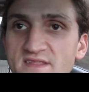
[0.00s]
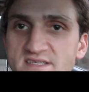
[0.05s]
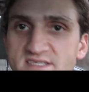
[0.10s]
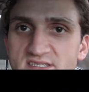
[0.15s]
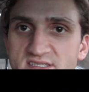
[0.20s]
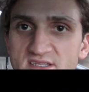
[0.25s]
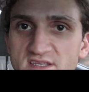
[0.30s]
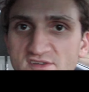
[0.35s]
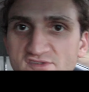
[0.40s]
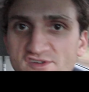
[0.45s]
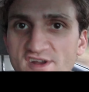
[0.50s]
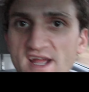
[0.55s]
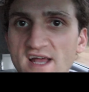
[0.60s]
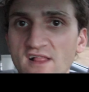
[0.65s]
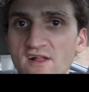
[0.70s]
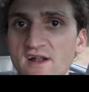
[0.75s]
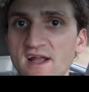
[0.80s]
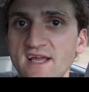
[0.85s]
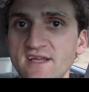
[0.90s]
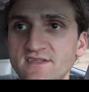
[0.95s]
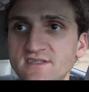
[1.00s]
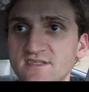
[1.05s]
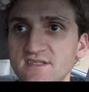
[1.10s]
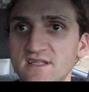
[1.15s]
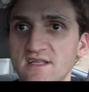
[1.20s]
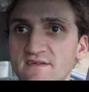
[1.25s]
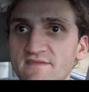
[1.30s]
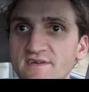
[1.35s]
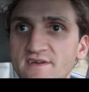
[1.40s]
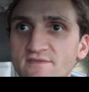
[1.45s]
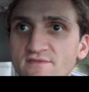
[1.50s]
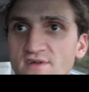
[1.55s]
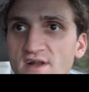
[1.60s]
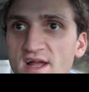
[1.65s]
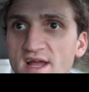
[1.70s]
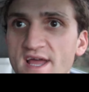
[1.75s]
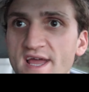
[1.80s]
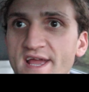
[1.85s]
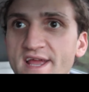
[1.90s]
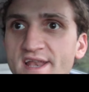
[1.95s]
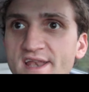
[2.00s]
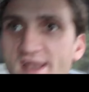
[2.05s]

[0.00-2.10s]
this is the trailer I used to live in right